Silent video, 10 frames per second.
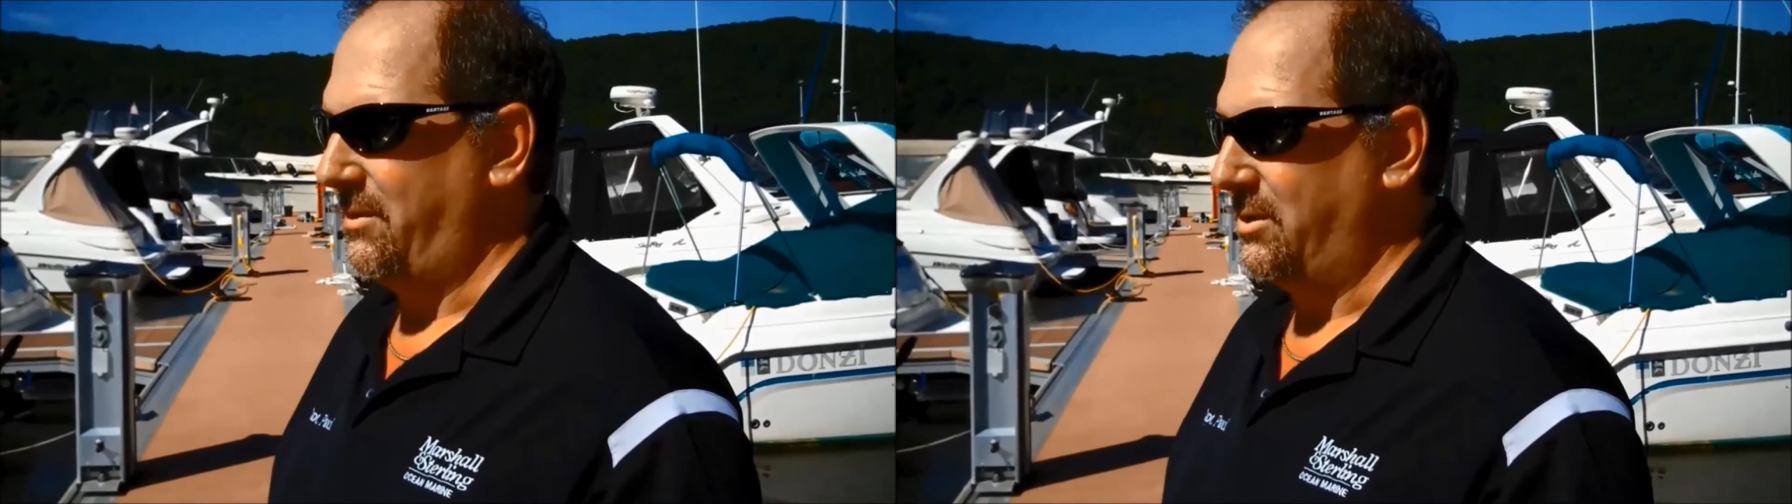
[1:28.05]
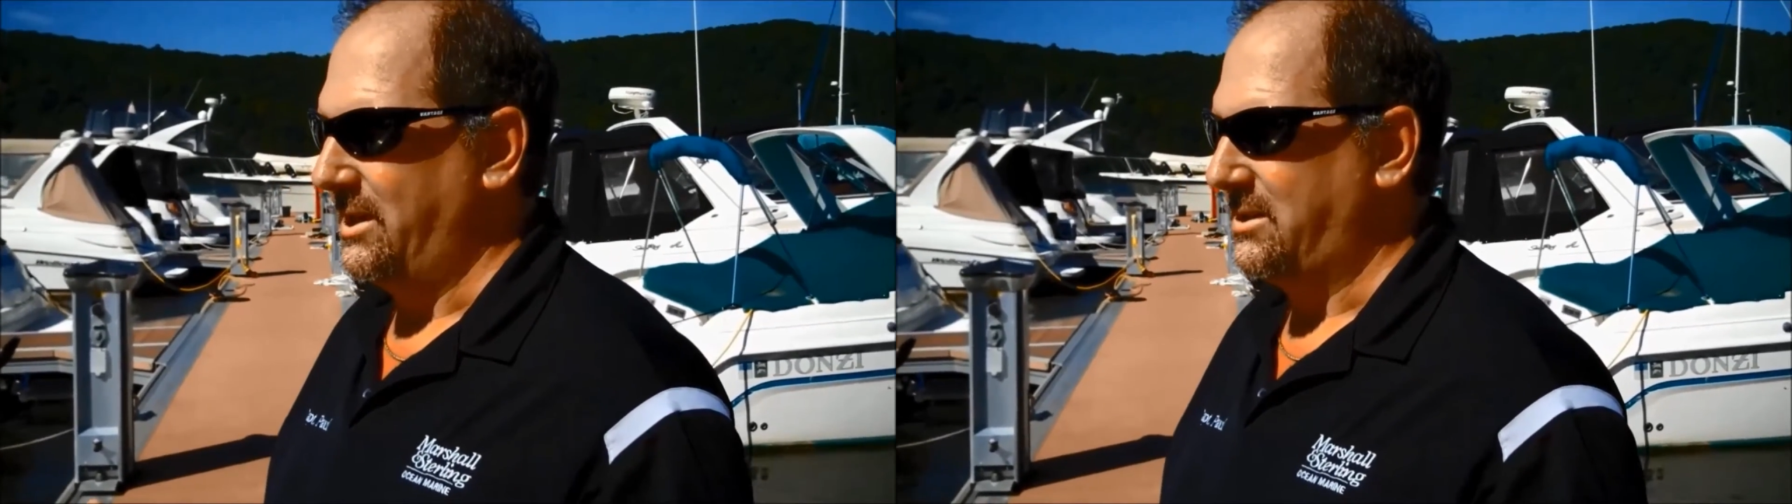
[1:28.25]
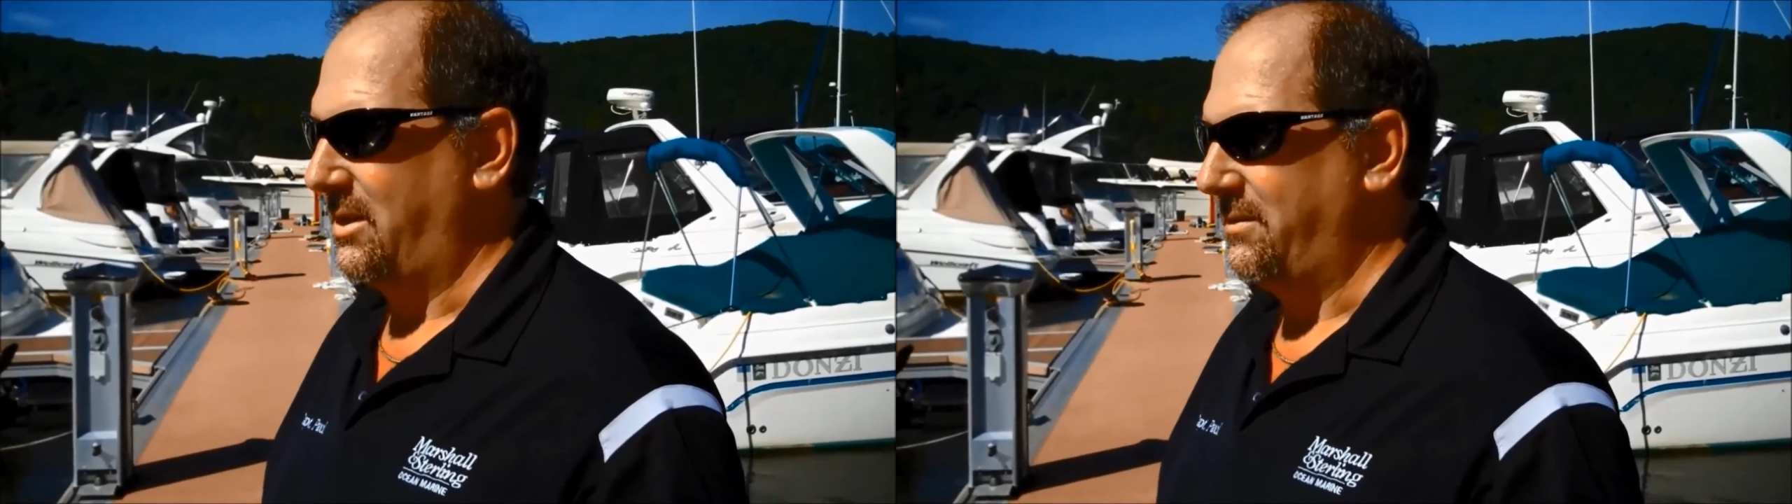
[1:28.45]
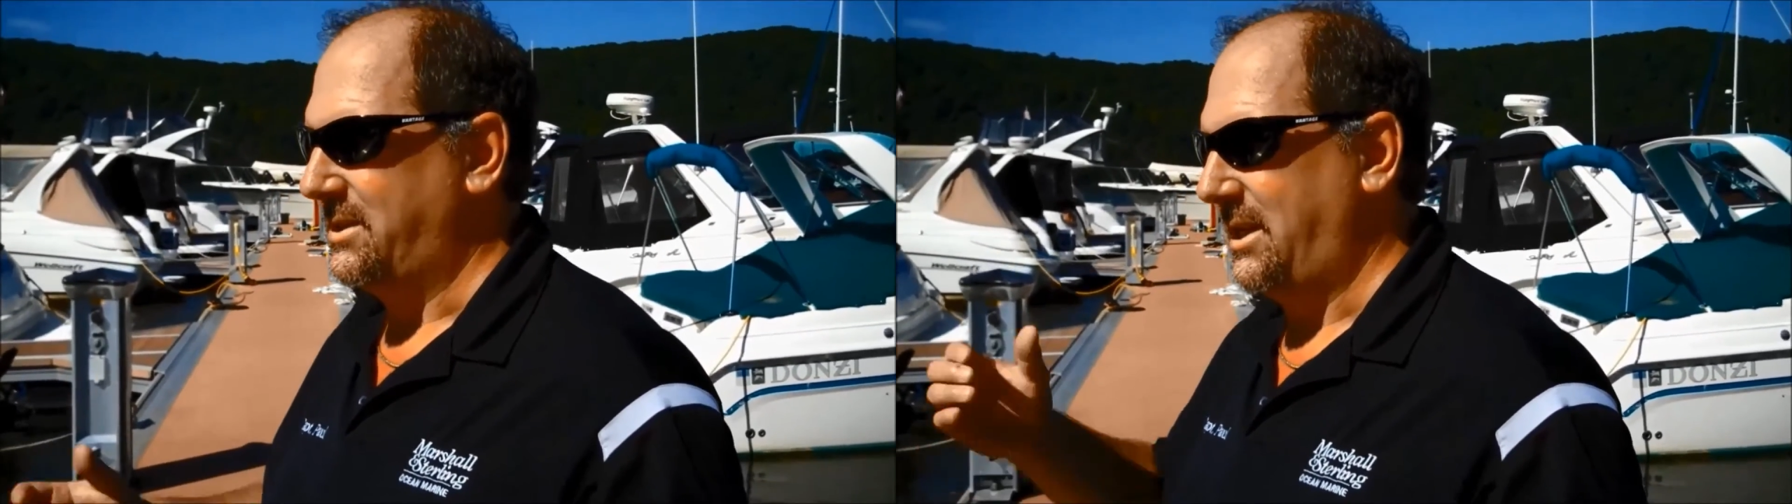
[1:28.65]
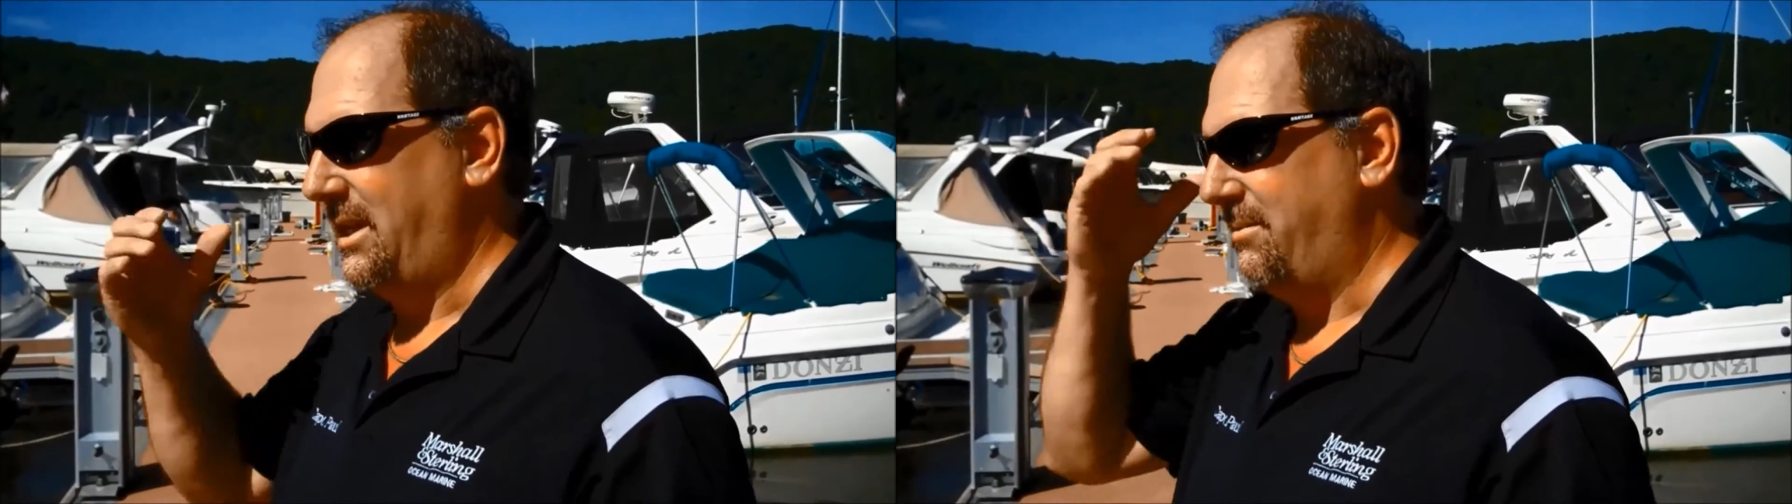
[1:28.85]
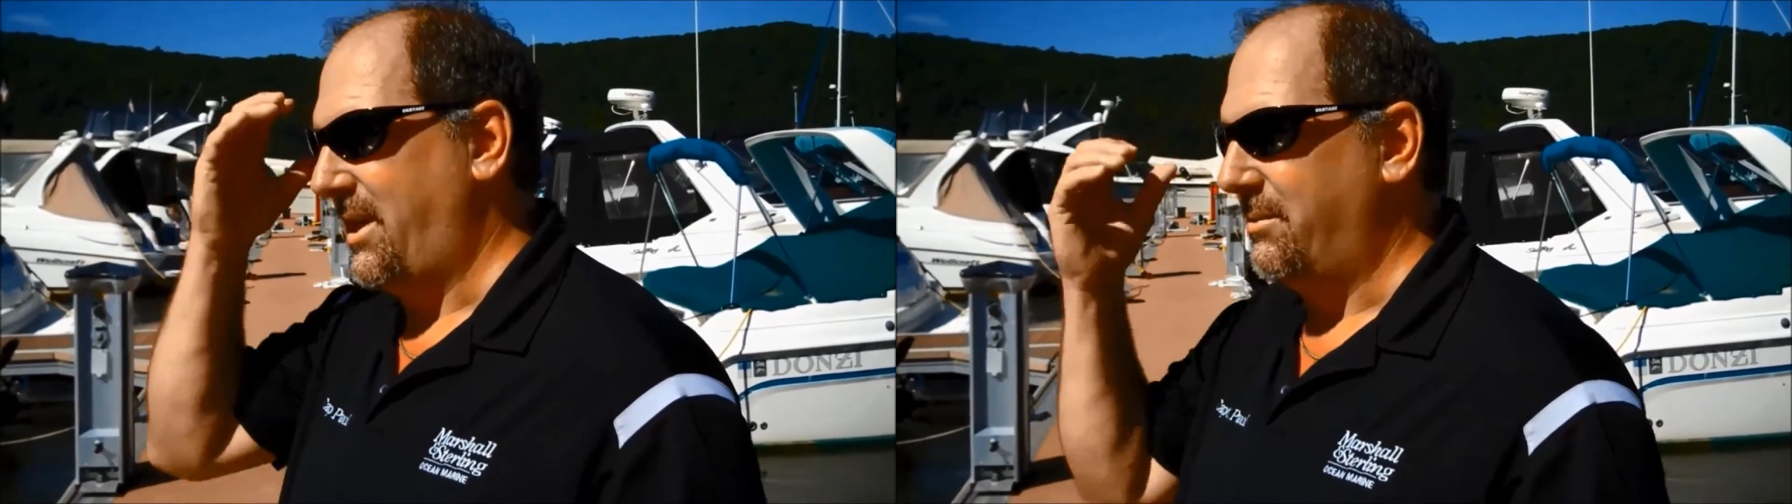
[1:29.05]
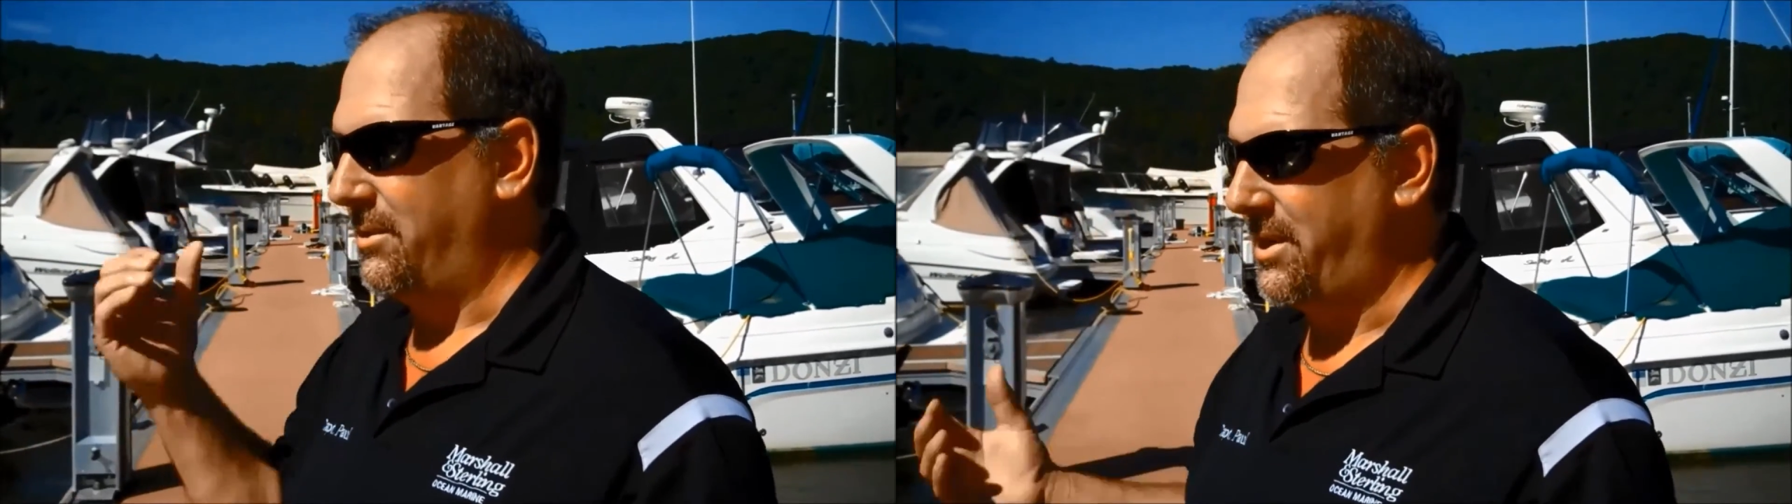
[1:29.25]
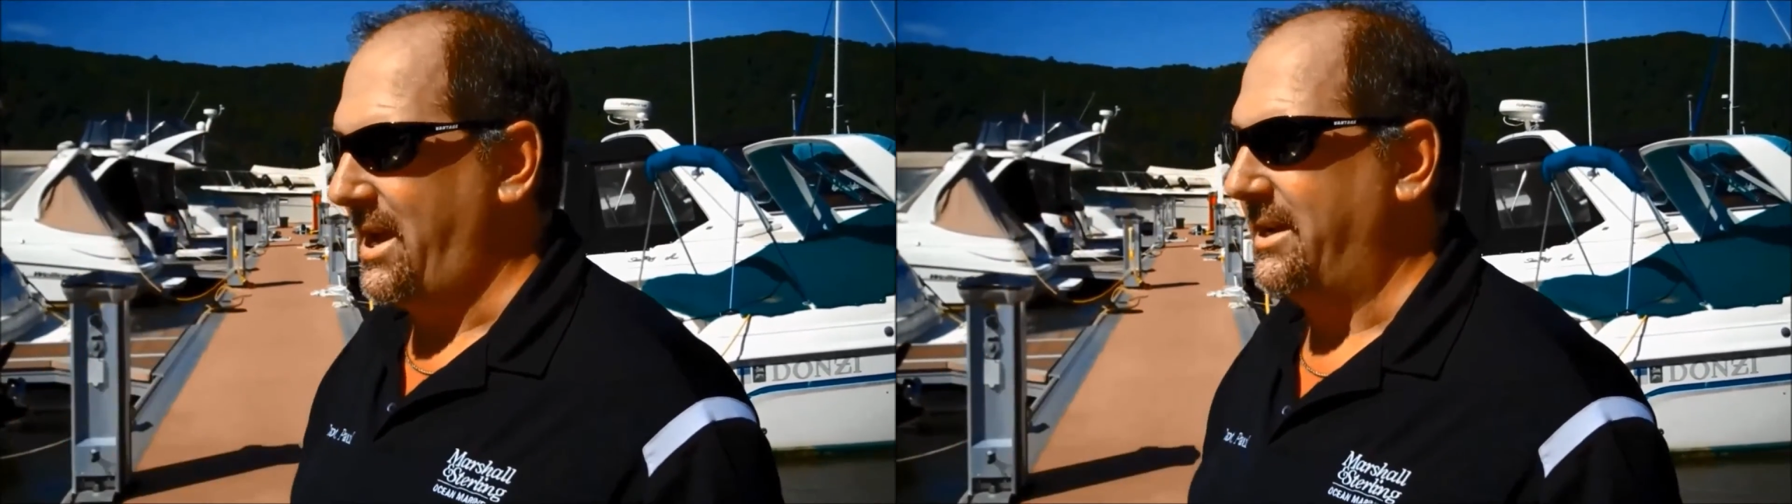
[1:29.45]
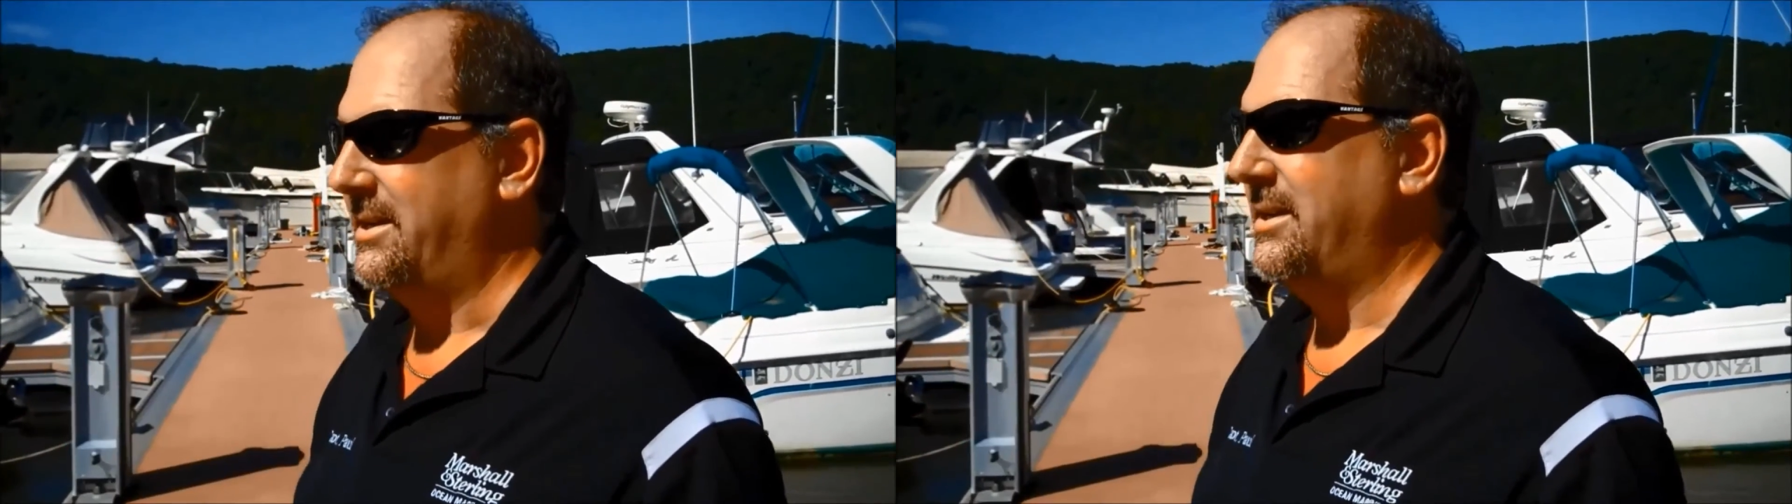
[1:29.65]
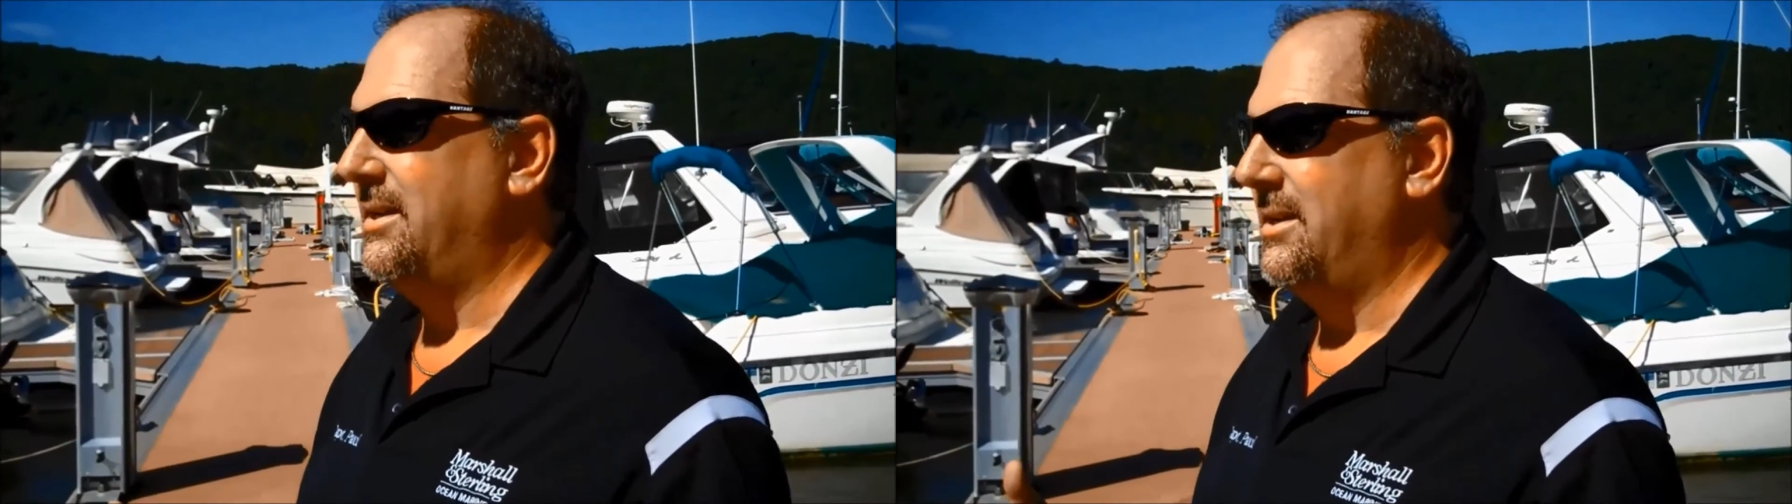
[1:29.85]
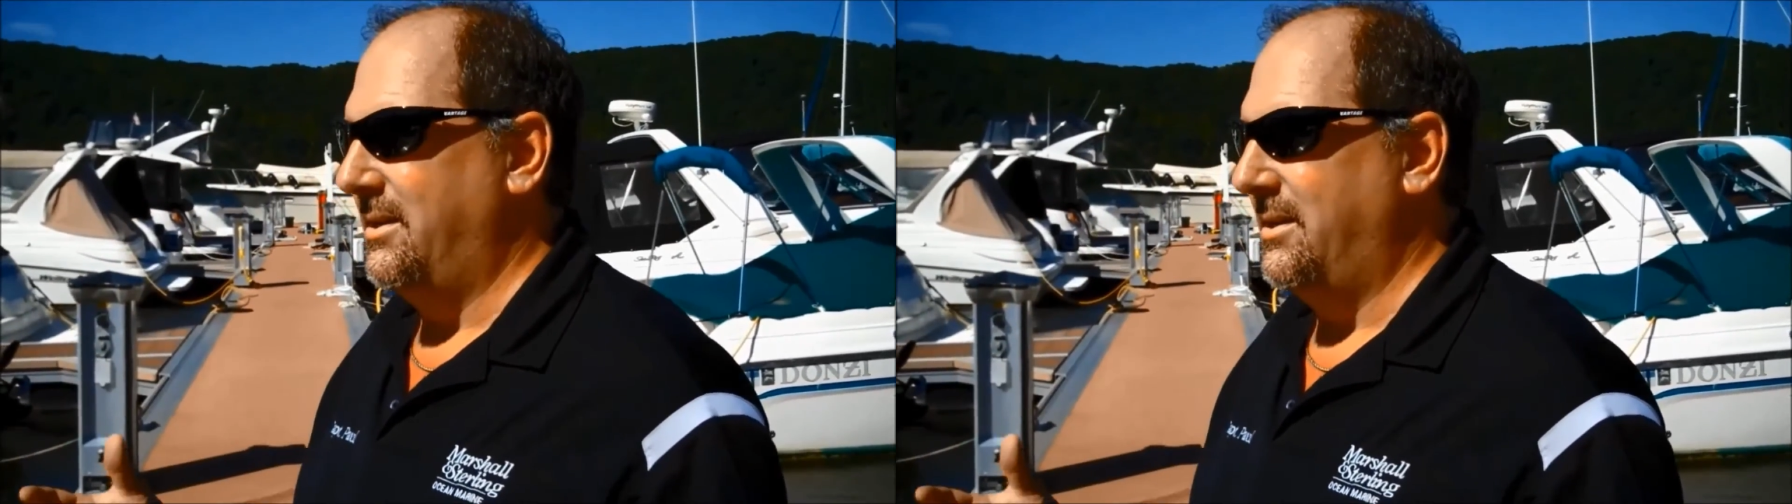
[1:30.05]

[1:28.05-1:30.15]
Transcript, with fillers: We have a great service team that will then